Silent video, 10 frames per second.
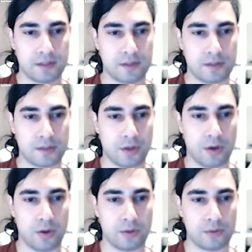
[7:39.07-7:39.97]

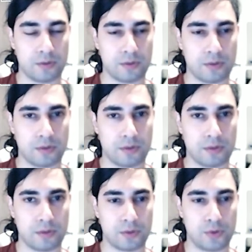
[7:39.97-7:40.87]
So
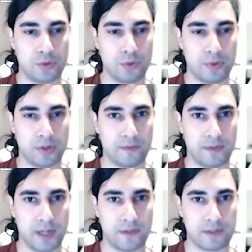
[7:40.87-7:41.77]
two point
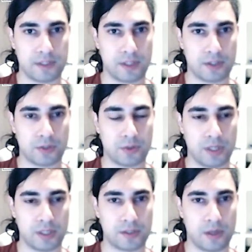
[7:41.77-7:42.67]
five is not
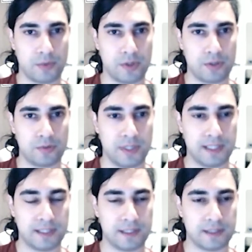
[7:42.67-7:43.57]
correct. So I'm going to
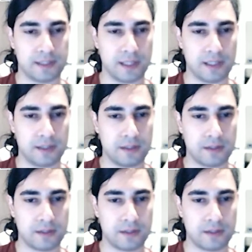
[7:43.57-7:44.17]
edit it again.